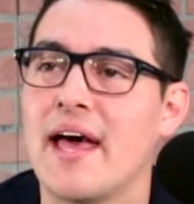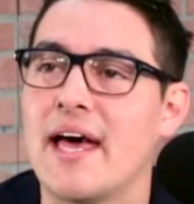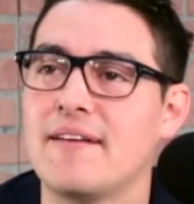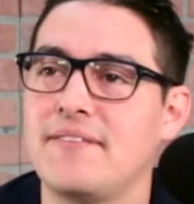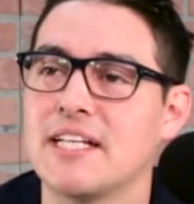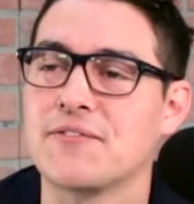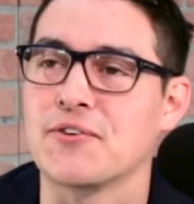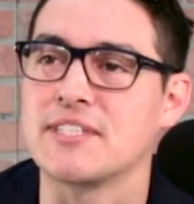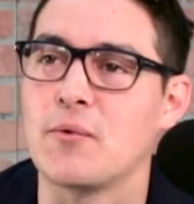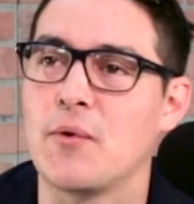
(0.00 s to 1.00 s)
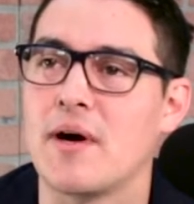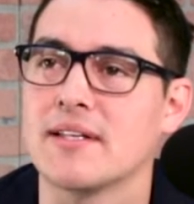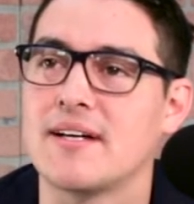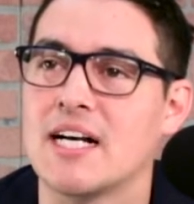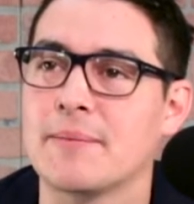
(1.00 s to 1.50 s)
And Vince, first thing we want
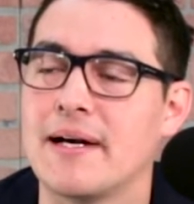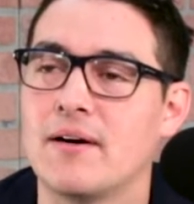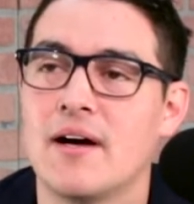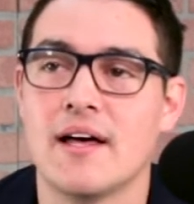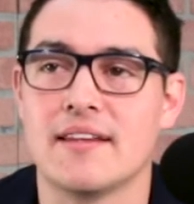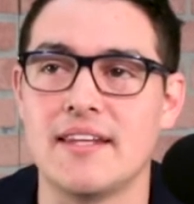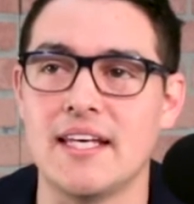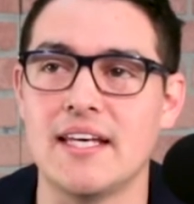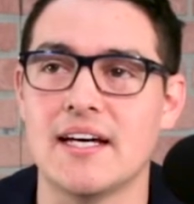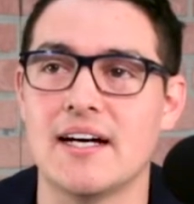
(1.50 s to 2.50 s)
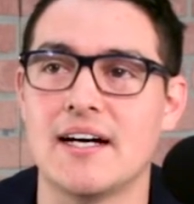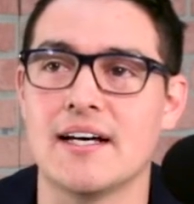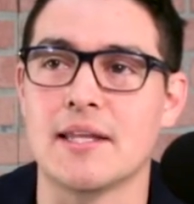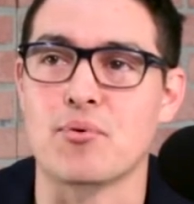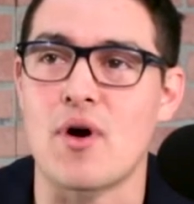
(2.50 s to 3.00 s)
to talk about,
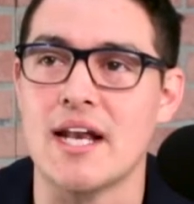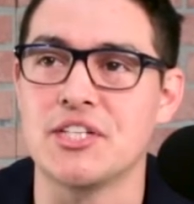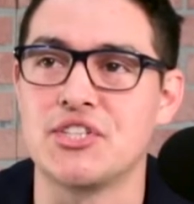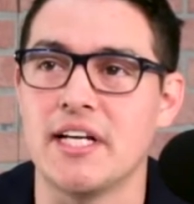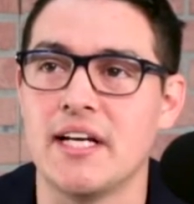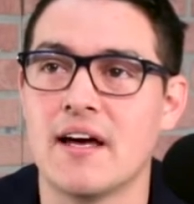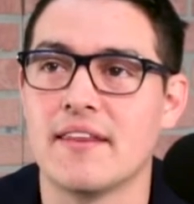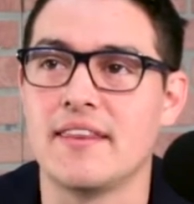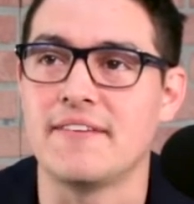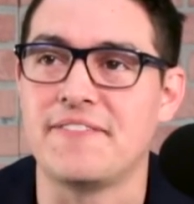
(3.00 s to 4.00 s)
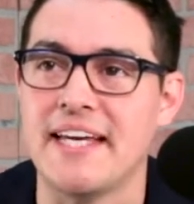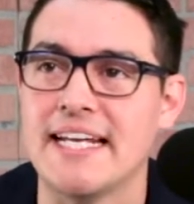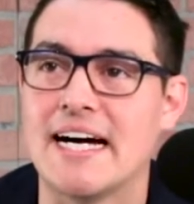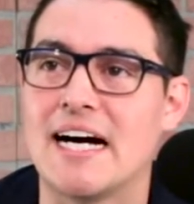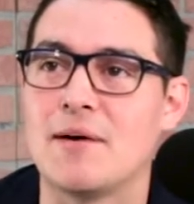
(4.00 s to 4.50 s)
the prodigy, the
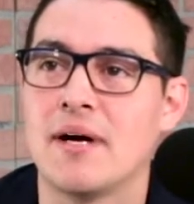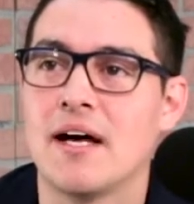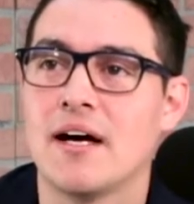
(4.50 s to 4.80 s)
phenom,